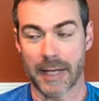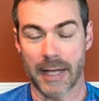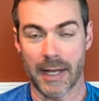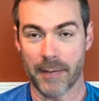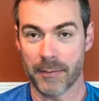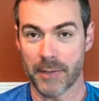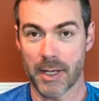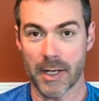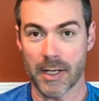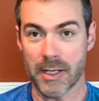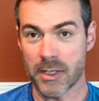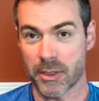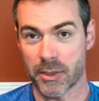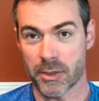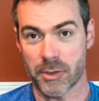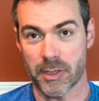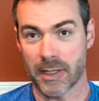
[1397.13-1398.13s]
I'm not
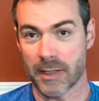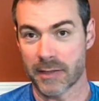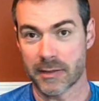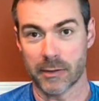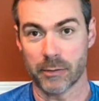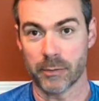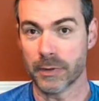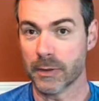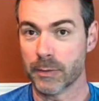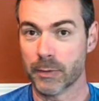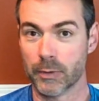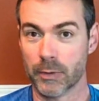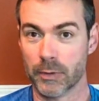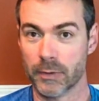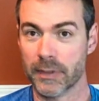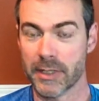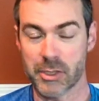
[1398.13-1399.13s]
here to try to tell
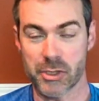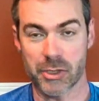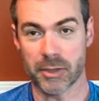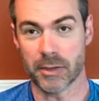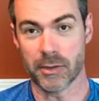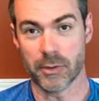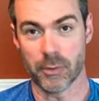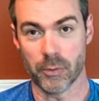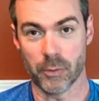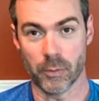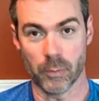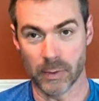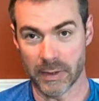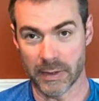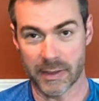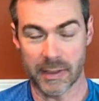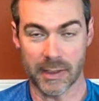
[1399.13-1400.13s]
people they should do
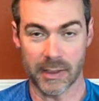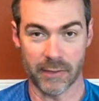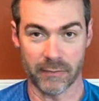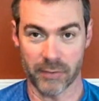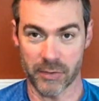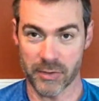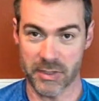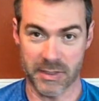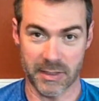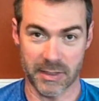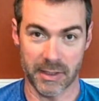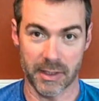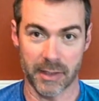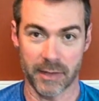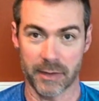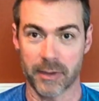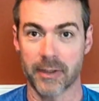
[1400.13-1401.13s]
one thing versus
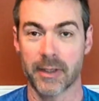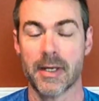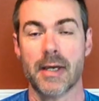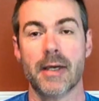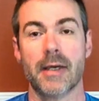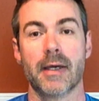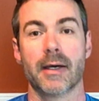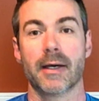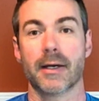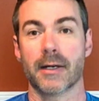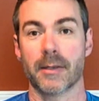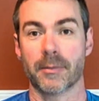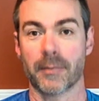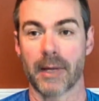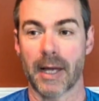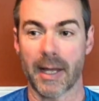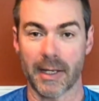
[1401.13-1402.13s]
another.
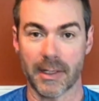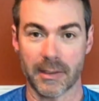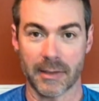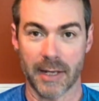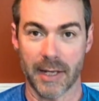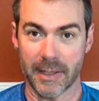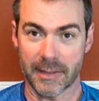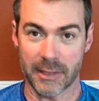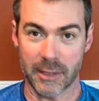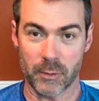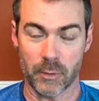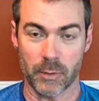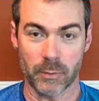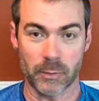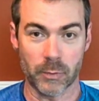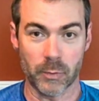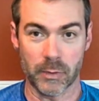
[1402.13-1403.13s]
I think
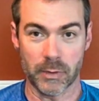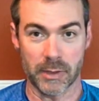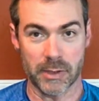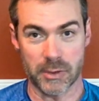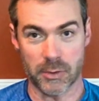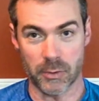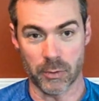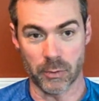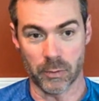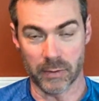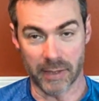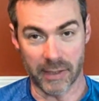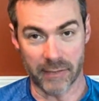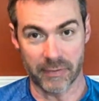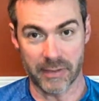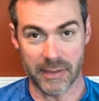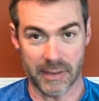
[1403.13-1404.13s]
what we want to do with
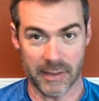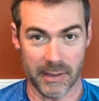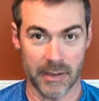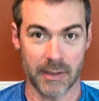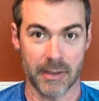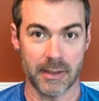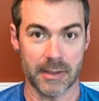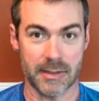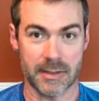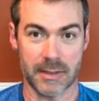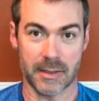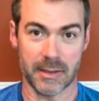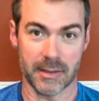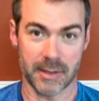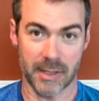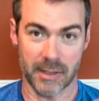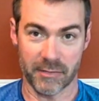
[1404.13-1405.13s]
everything is,
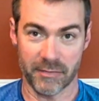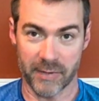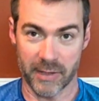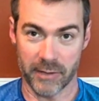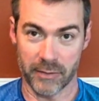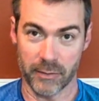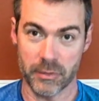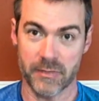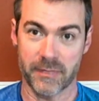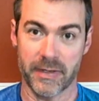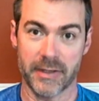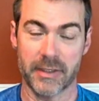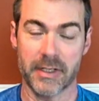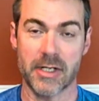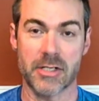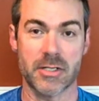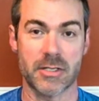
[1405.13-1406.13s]
again, kind of follow those
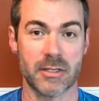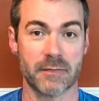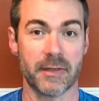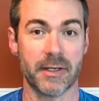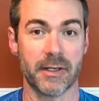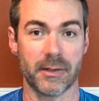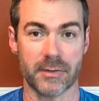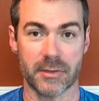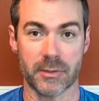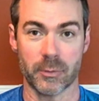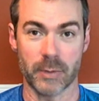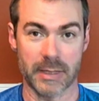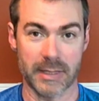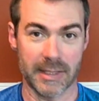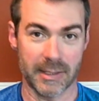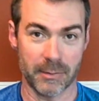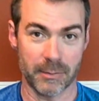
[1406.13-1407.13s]
foundations of health so we
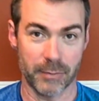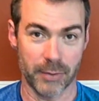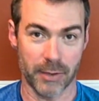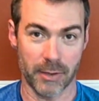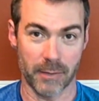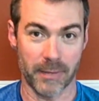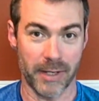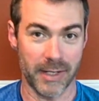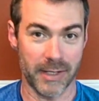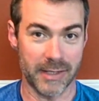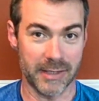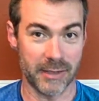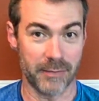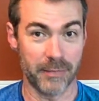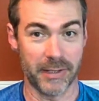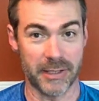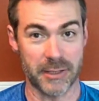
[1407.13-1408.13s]
kind of put our body in the
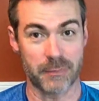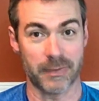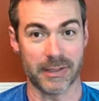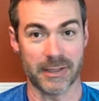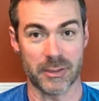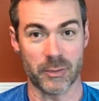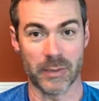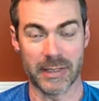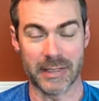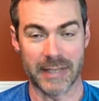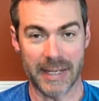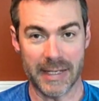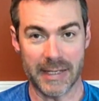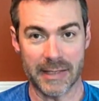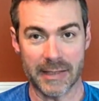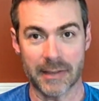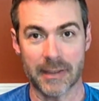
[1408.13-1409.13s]
best place we
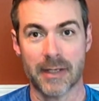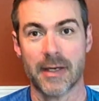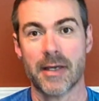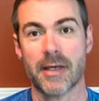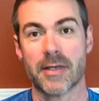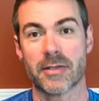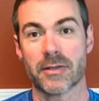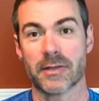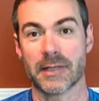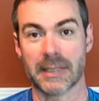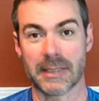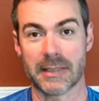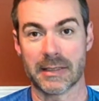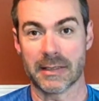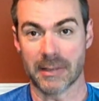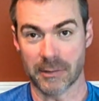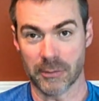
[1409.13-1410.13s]
can so that it
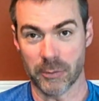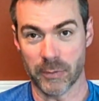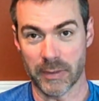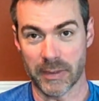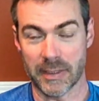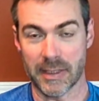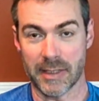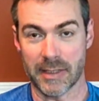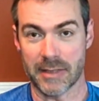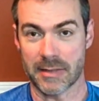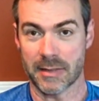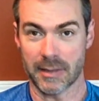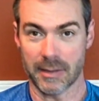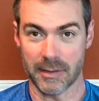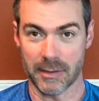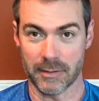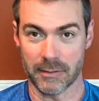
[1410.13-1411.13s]
can deal with things
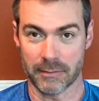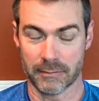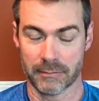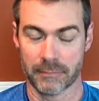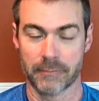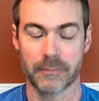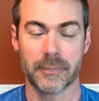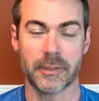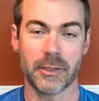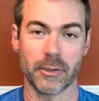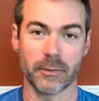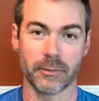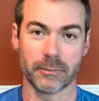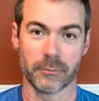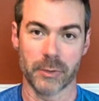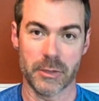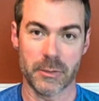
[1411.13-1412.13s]
and, you know,
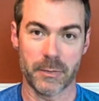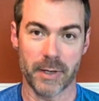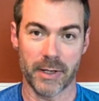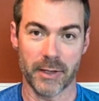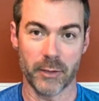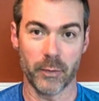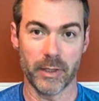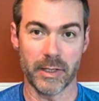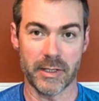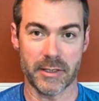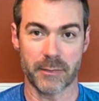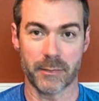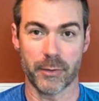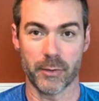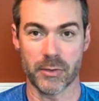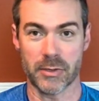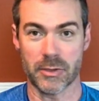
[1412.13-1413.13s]
respond the way it's
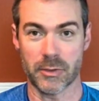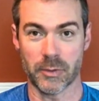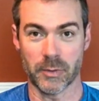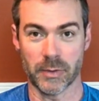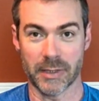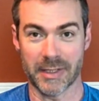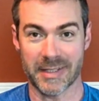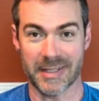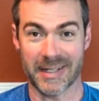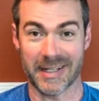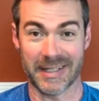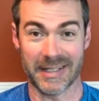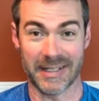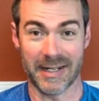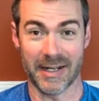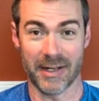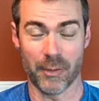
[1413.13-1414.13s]
supposed to, and us kind of
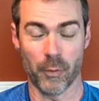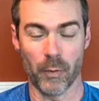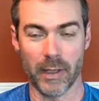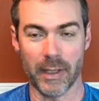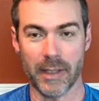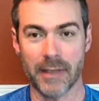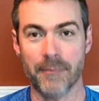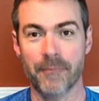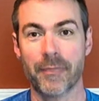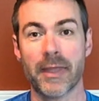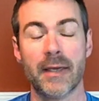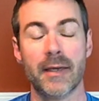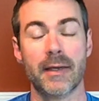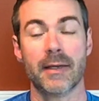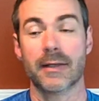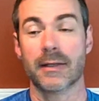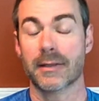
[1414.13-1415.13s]
get out of the way.
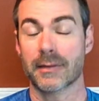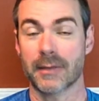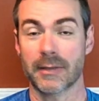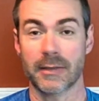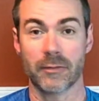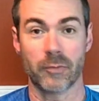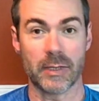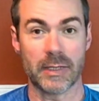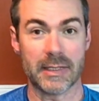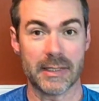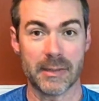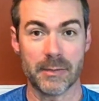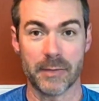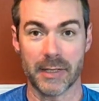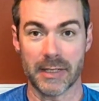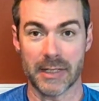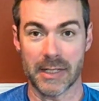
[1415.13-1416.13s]
And then if we need
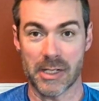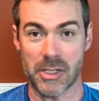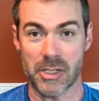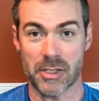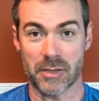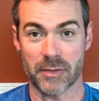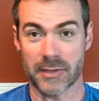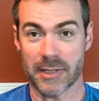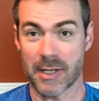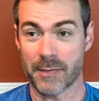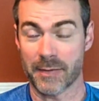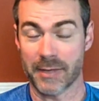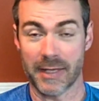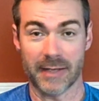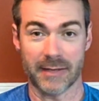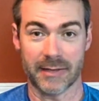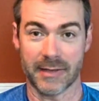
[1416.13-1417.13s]
medication on top of
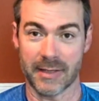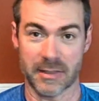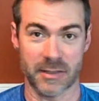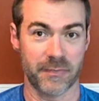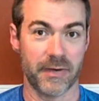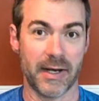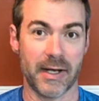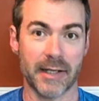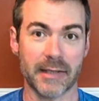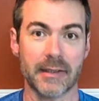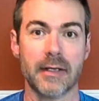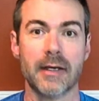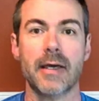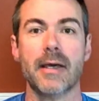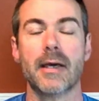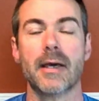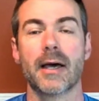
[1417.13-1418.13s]
that, that's fine.
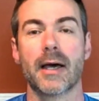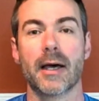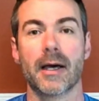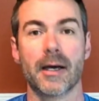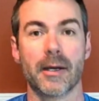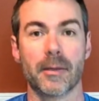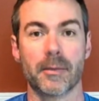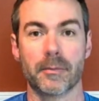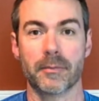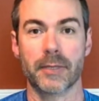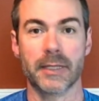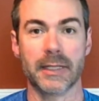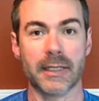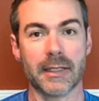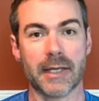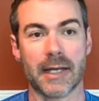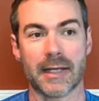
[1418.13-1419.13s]

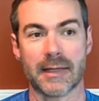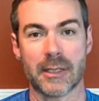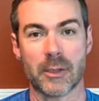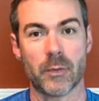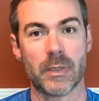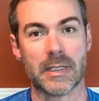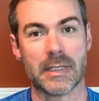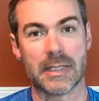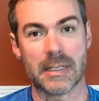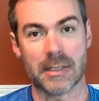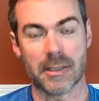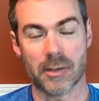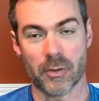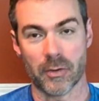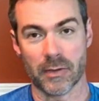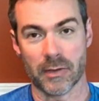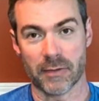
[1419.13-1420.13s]
But I think we need to
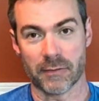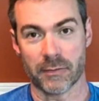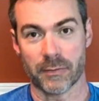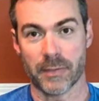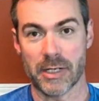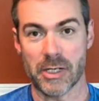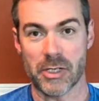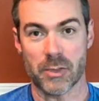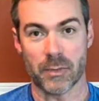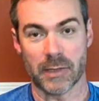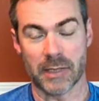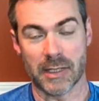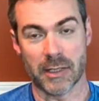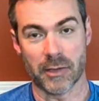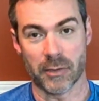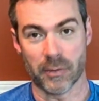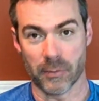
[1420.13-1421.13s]
know the information. We need
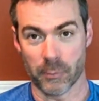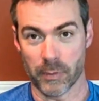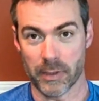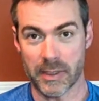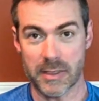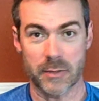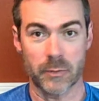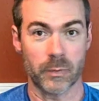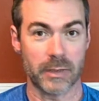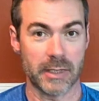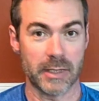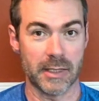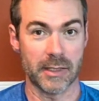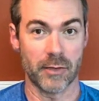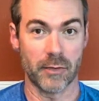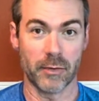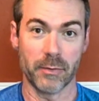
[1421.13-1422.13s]
to know the risks. We need
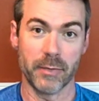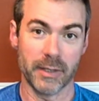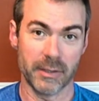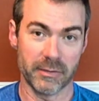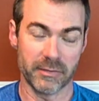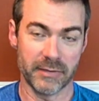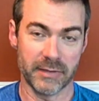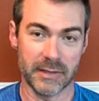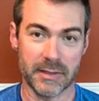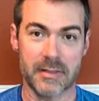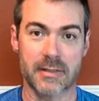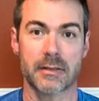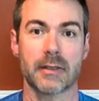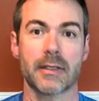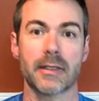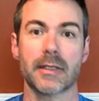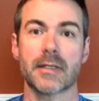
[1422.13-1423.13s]
to know the benefits.
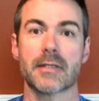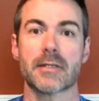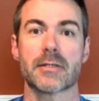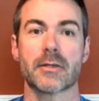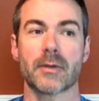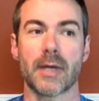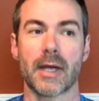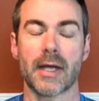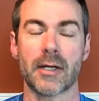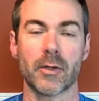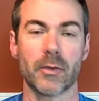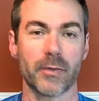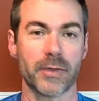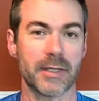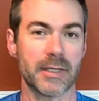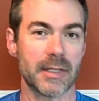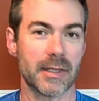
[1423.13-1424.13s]
And so I
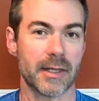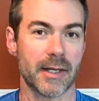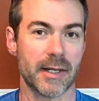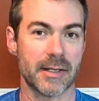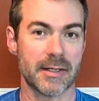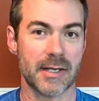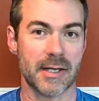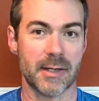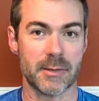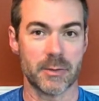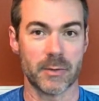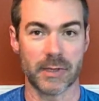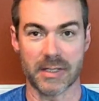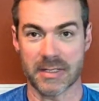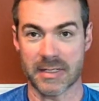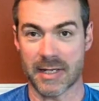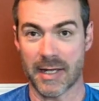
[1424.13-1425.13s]
don't think a lot of times with
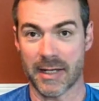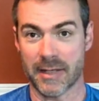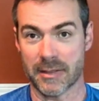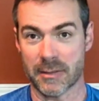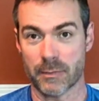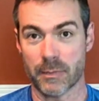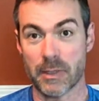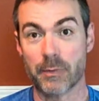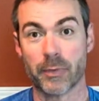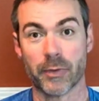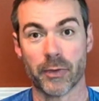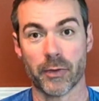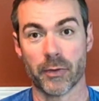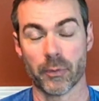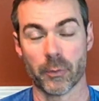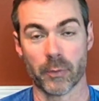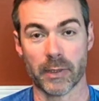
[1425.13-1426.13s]
the statins, people know
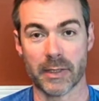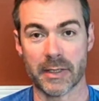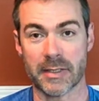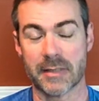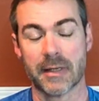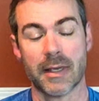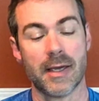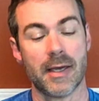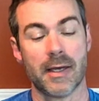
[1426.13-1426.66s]
the risks